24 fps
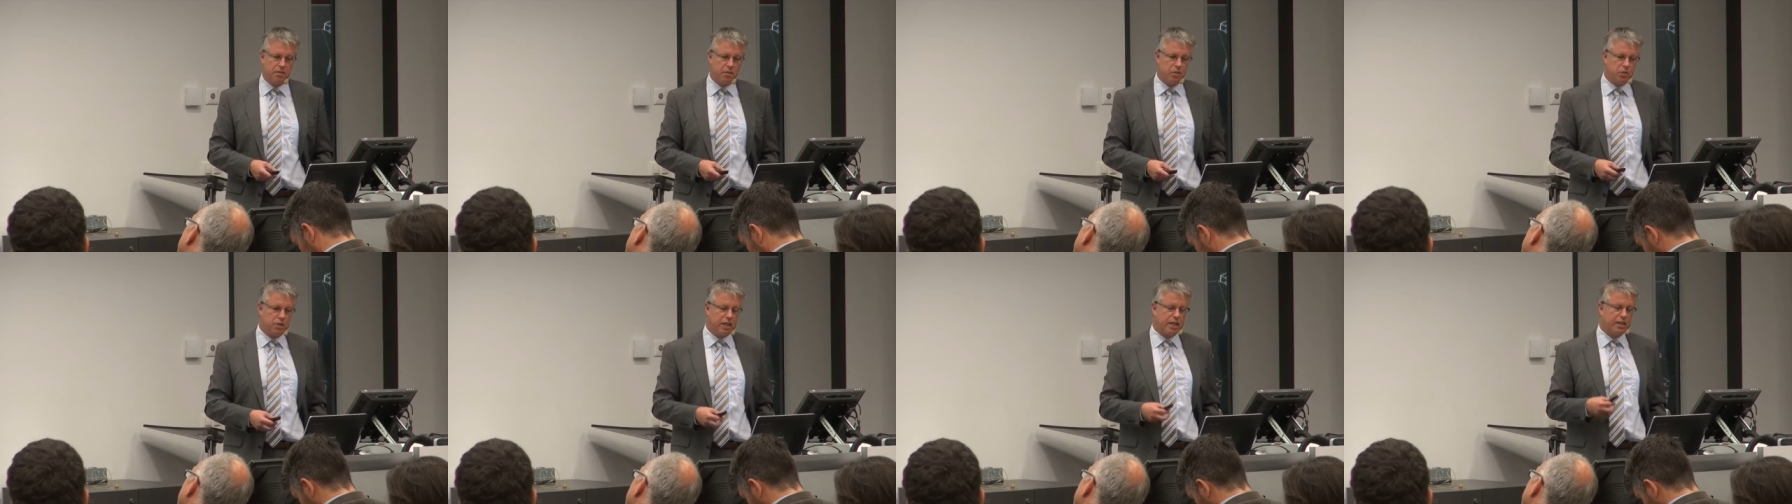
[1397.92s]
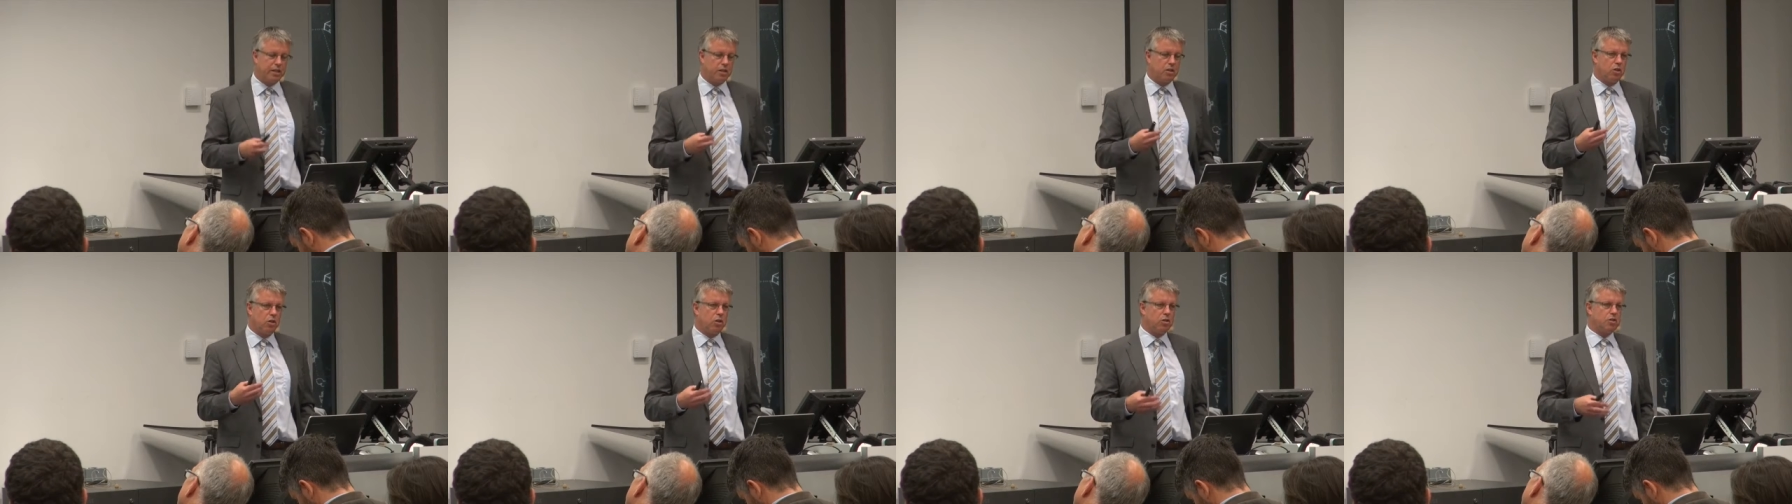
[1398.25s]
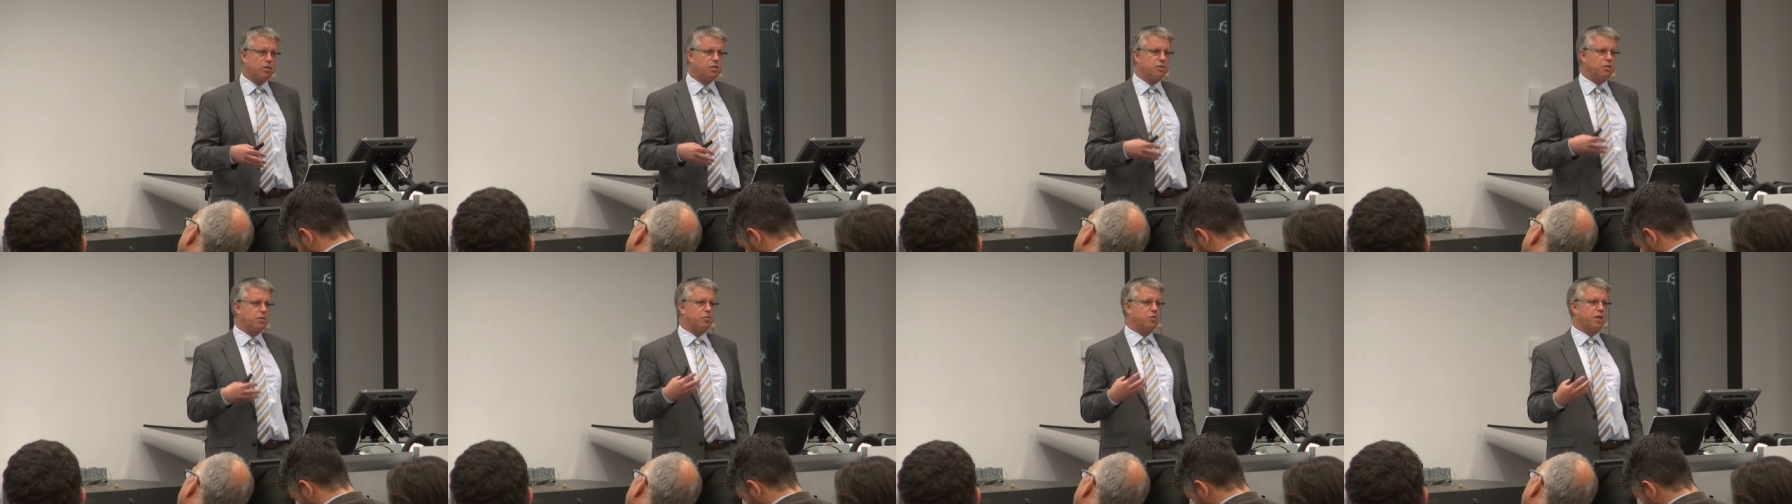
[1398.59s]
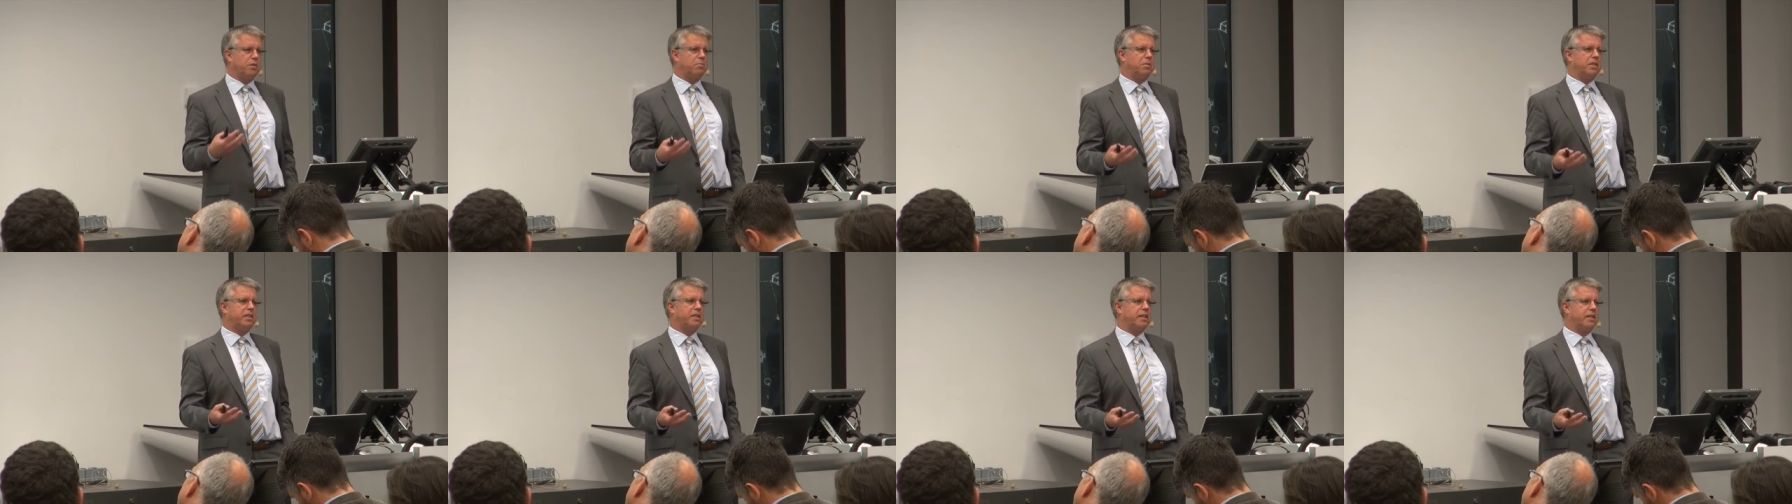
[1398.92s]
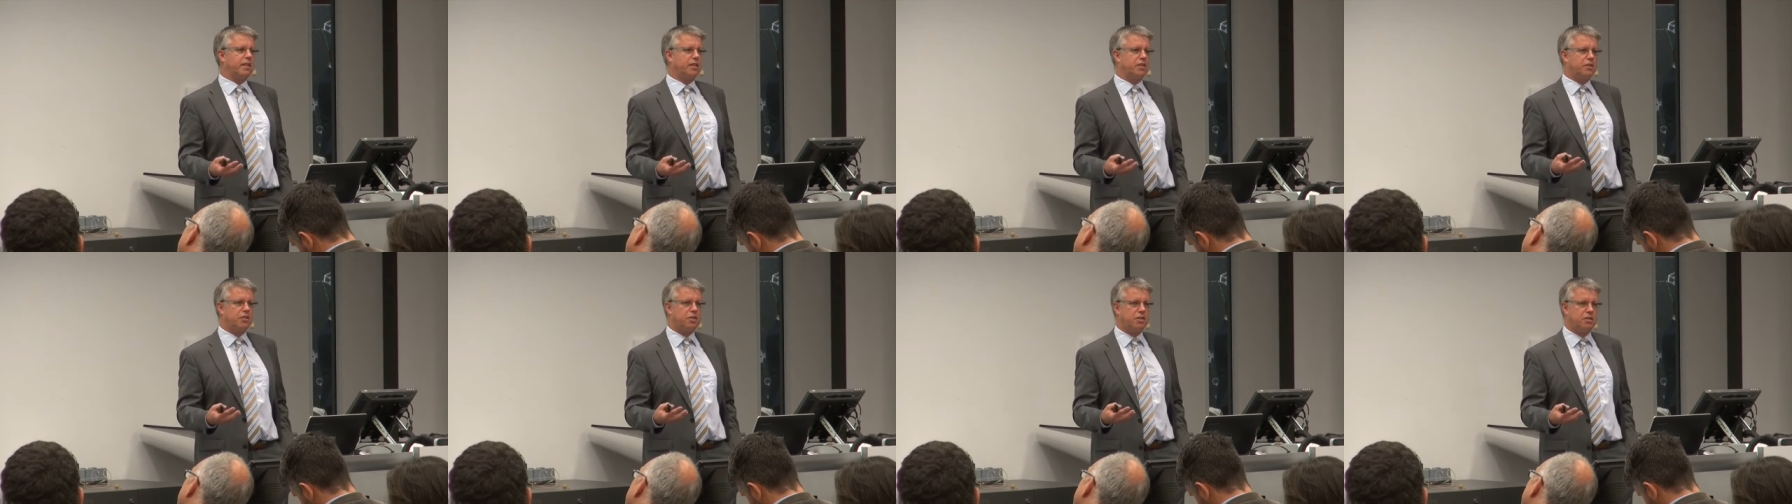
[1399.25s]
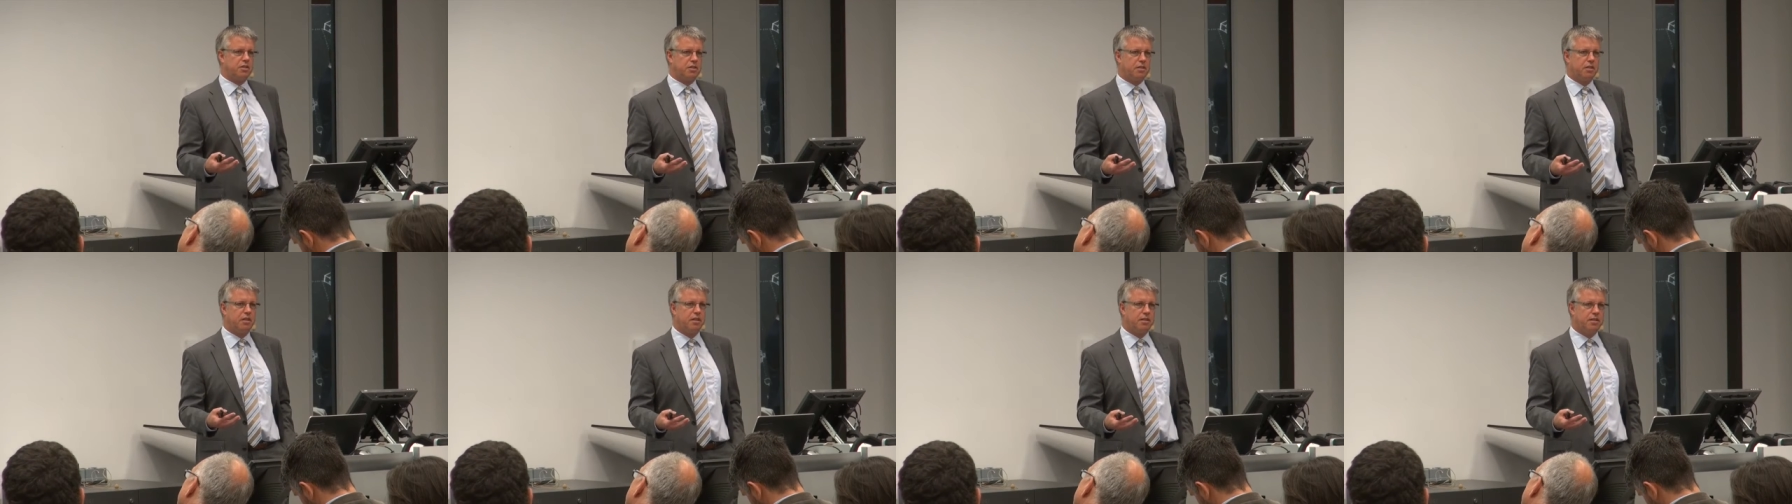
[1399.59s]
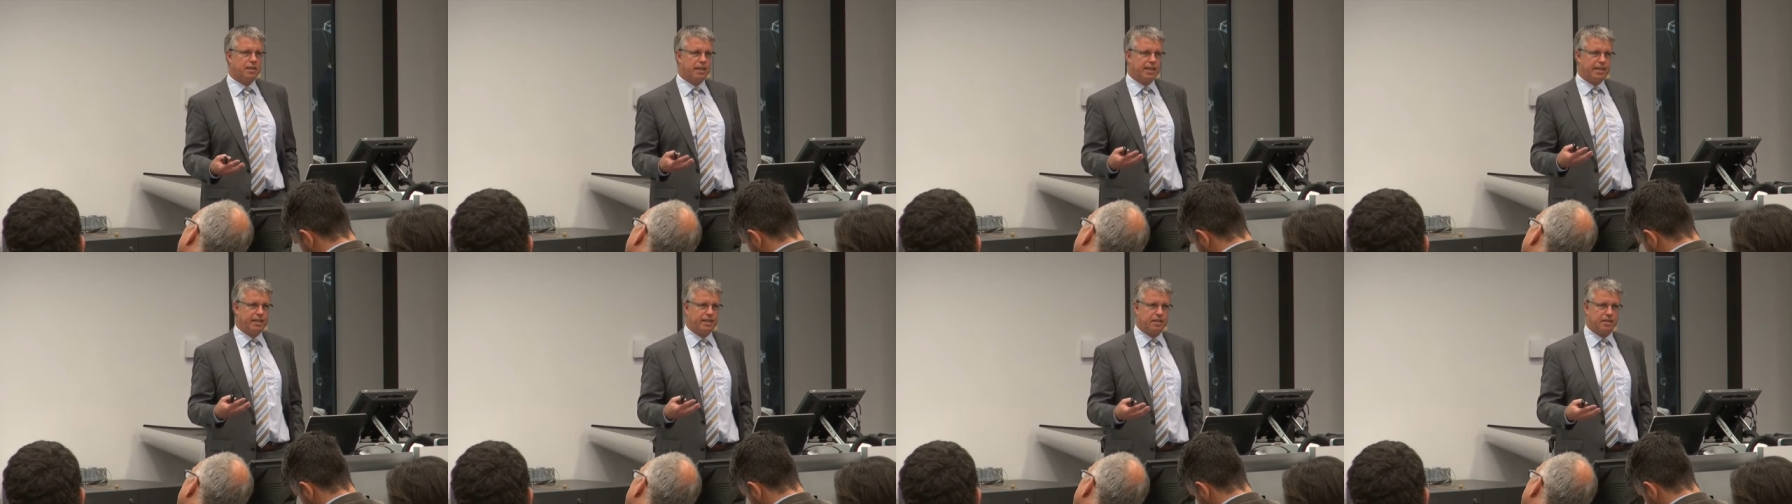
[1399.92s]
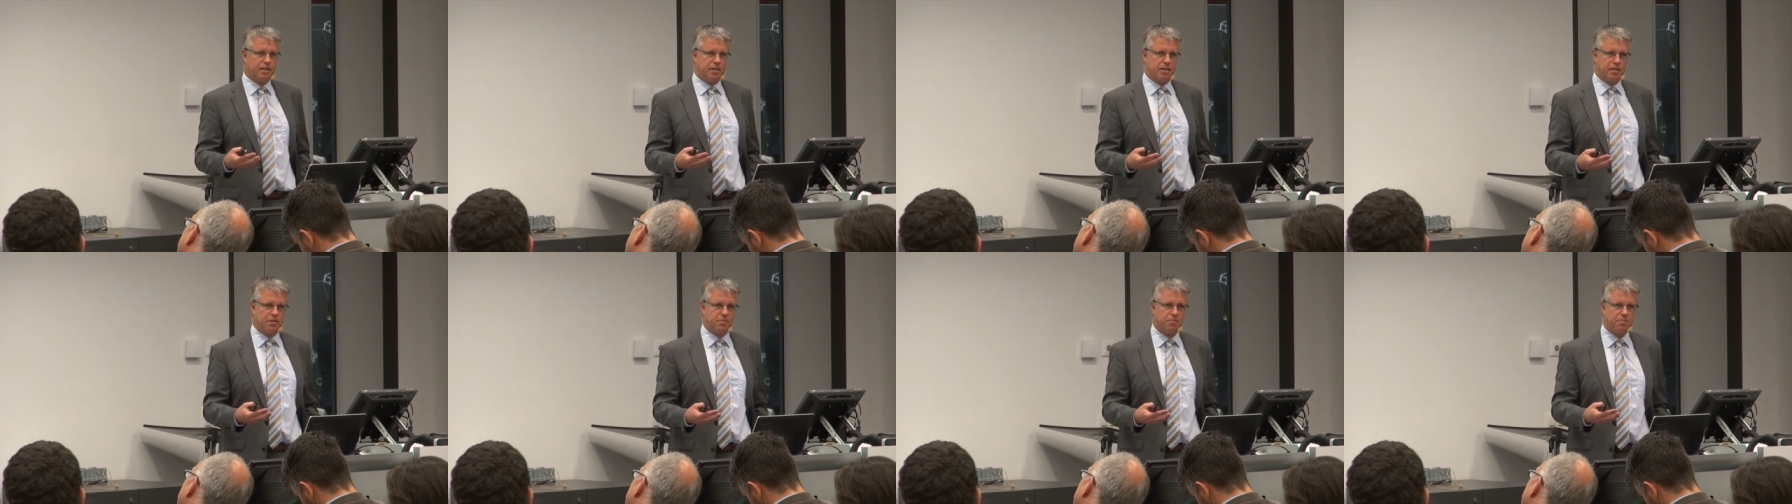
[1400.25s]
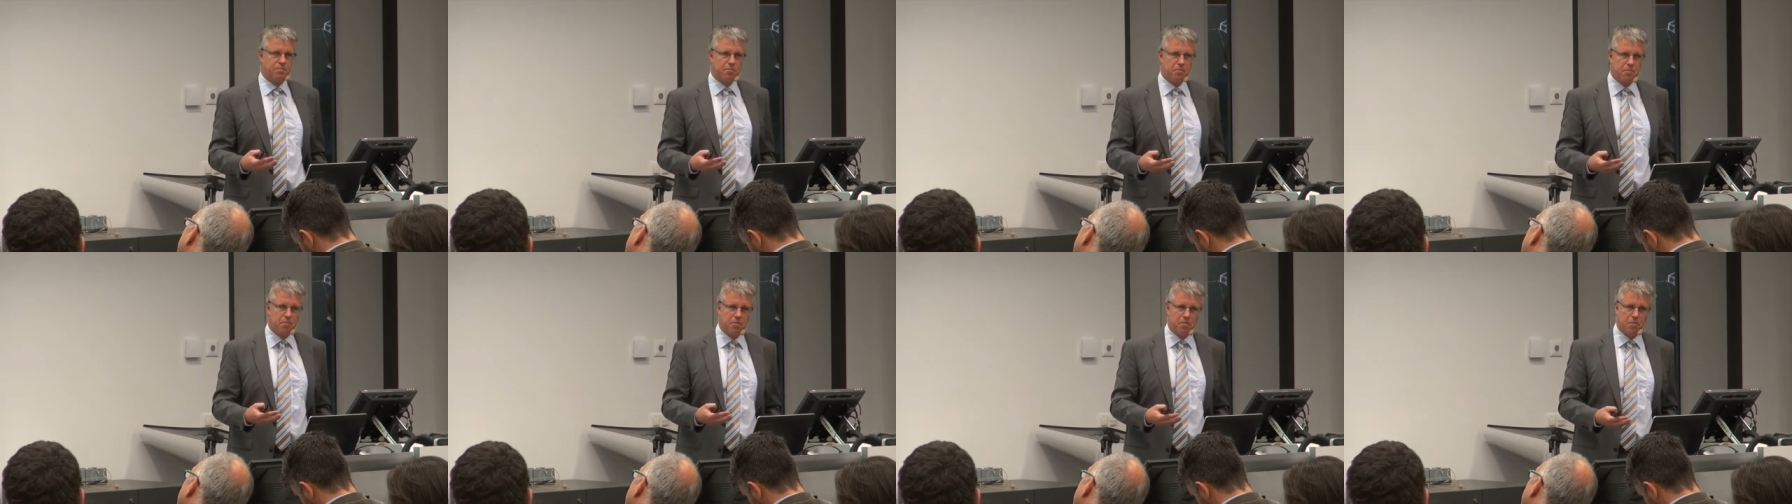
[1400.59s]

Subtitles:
you get a lot of application data.